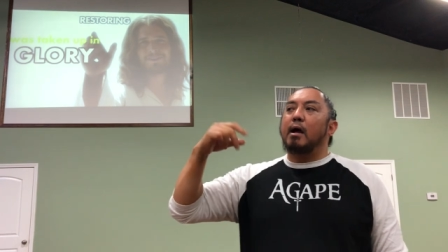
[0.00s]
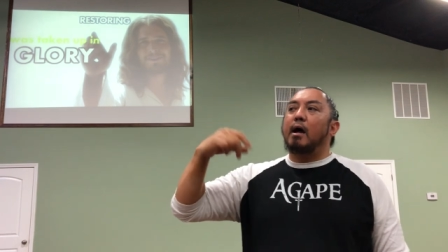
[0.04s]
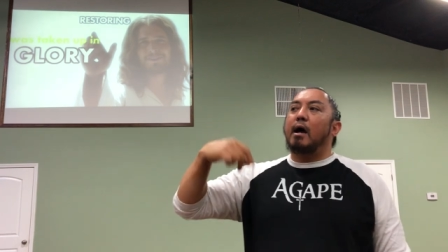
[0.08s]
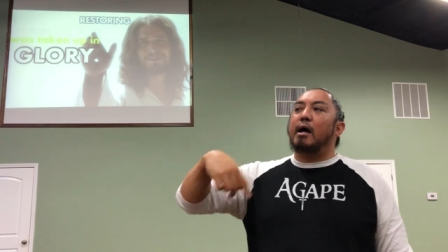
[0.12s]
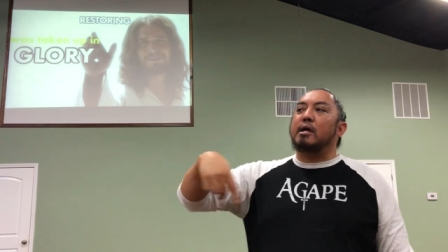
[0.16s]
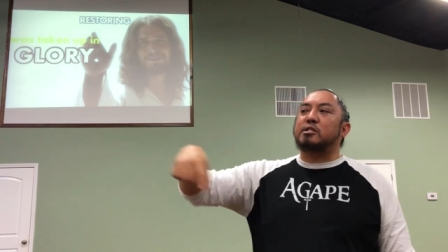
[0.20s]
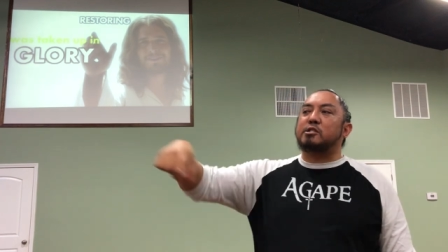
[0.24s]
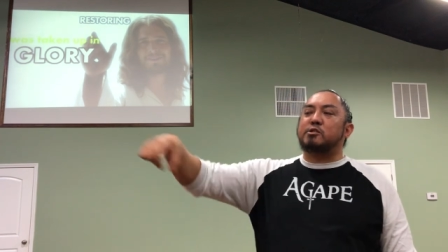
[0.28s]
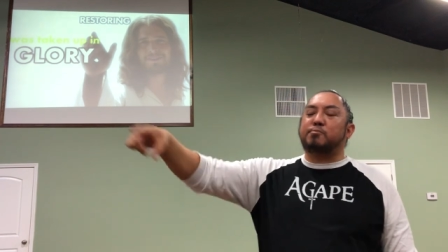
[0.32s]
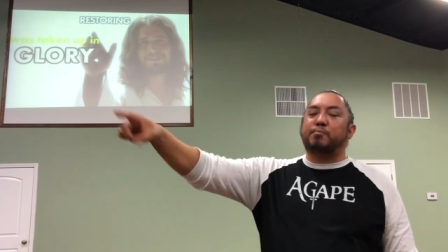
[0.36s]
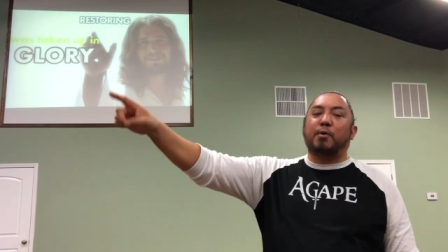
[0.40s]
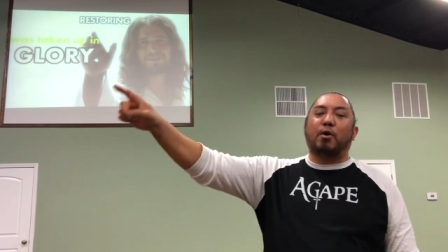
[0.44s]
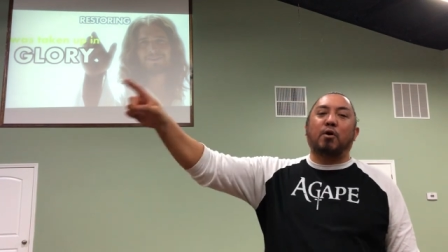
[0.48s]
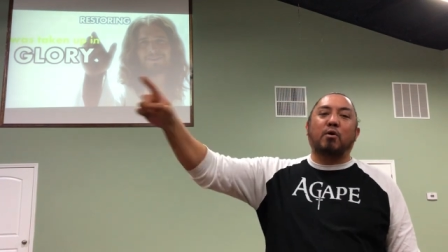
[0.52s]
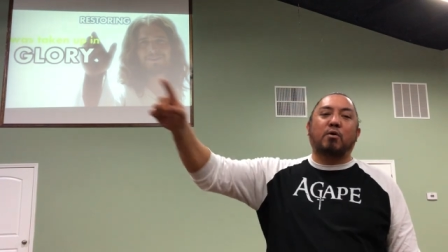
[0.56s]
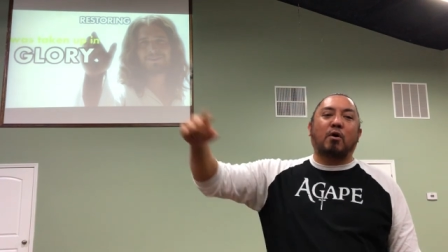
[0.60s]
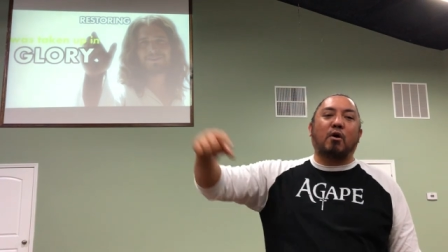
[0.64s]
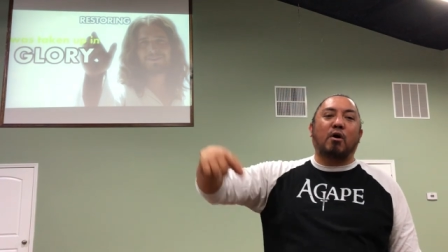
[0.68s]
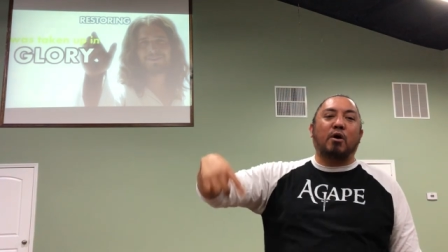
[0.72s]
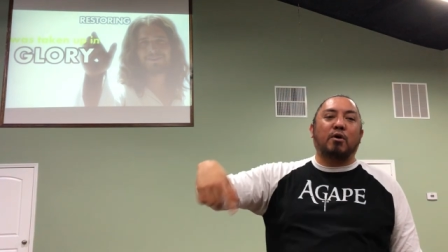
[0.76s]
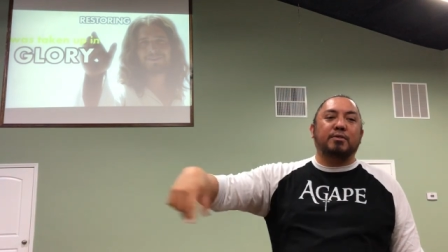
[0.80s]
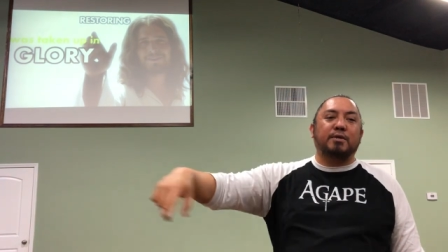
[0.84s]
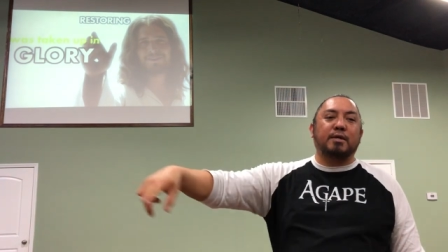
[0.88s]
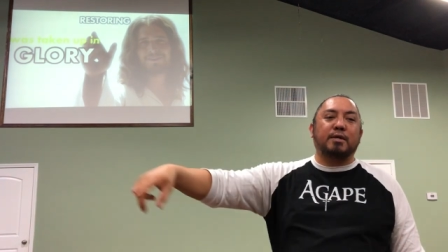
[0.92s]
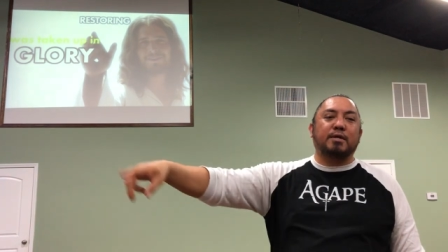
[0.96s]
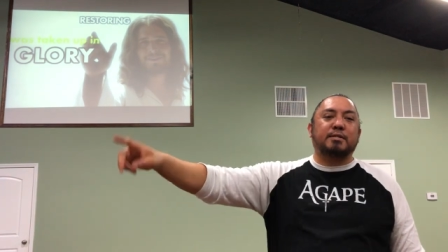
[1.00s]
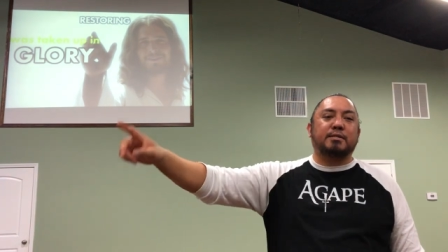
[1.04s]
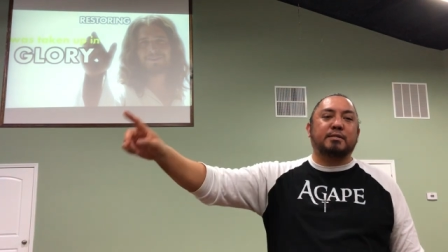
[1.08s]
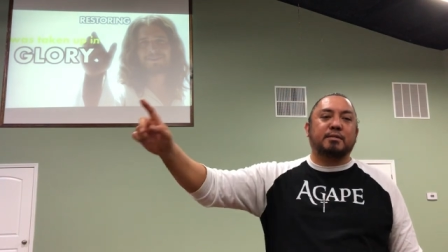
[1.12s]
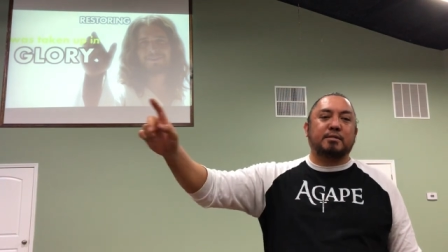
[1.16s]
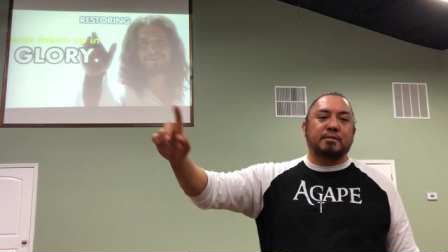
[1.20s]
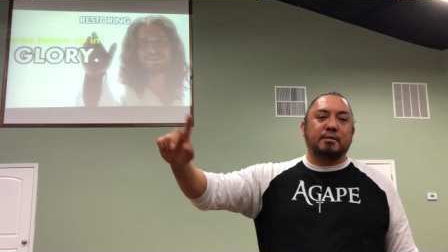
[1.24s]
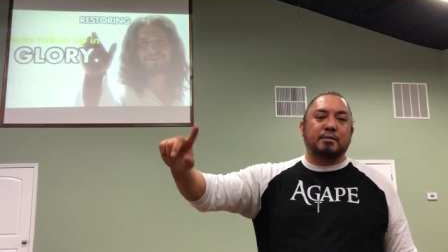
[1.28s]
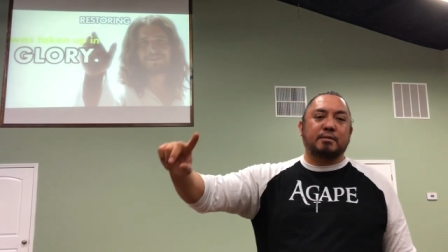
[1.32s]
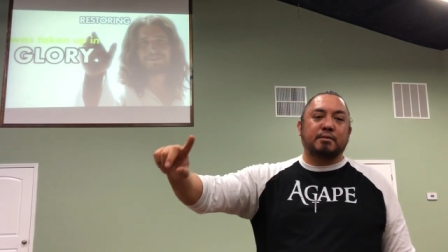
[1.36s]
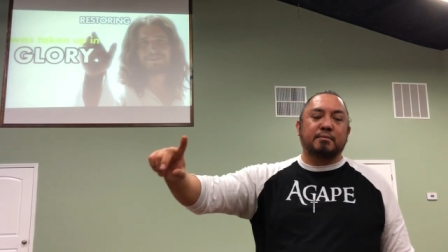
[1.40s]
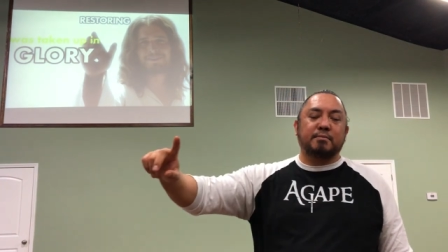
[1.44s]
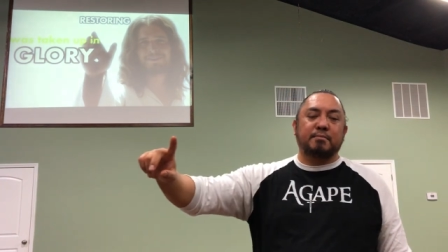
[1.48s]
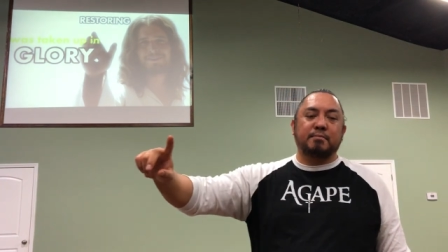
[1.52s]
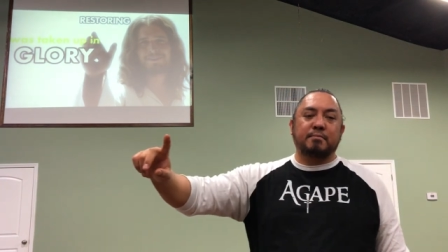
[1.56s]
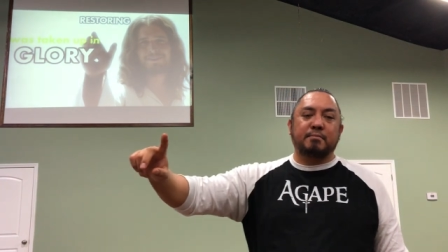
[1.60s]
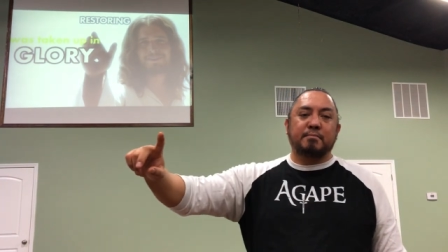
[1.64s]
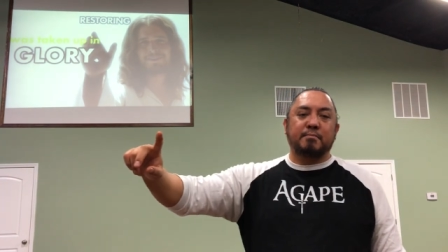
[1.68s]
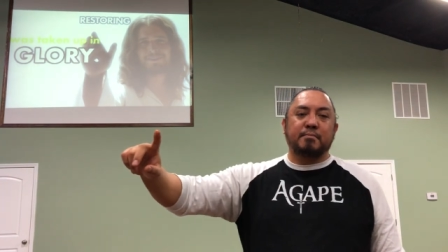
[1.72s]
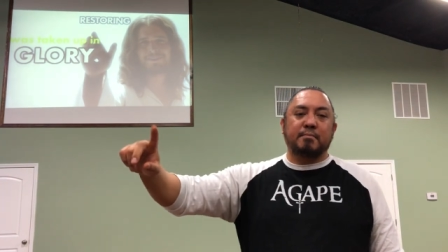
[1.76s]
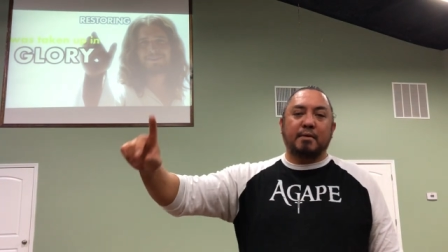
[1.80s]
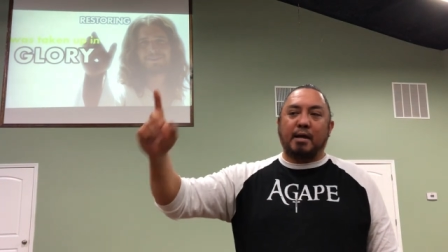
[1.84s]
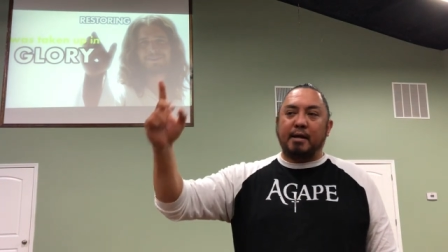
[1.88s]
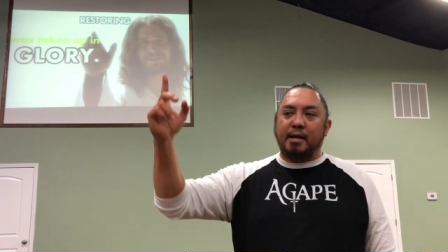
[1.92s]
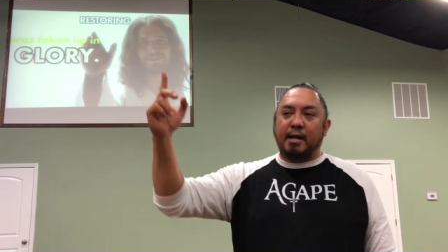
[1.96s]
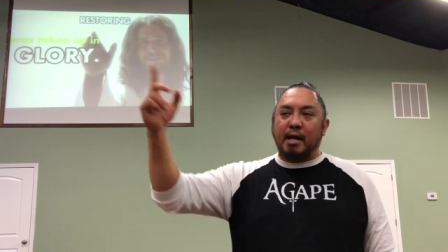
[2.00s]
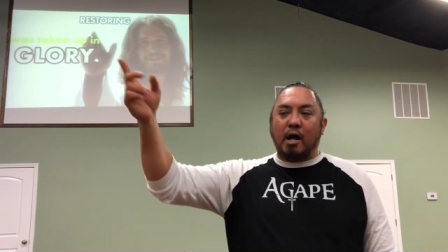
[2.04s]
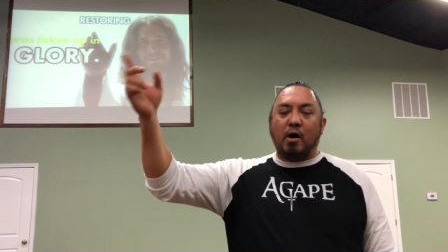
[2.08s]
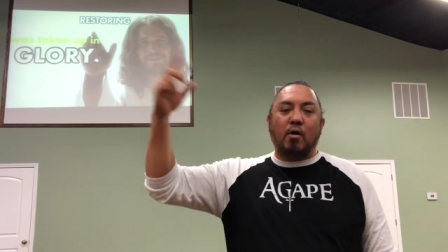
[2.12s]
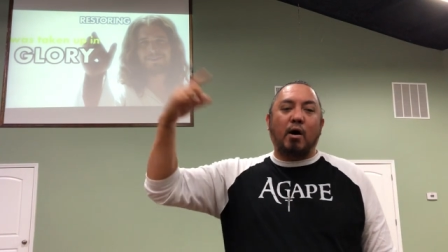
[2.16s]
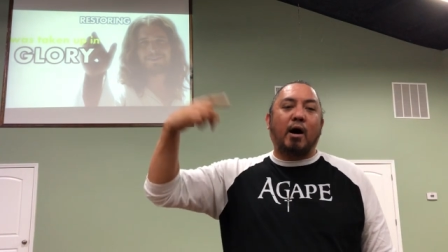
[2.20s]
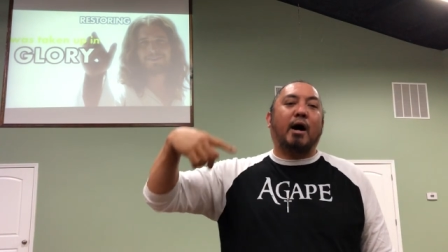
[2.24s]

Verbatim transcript: I spoke all this, and now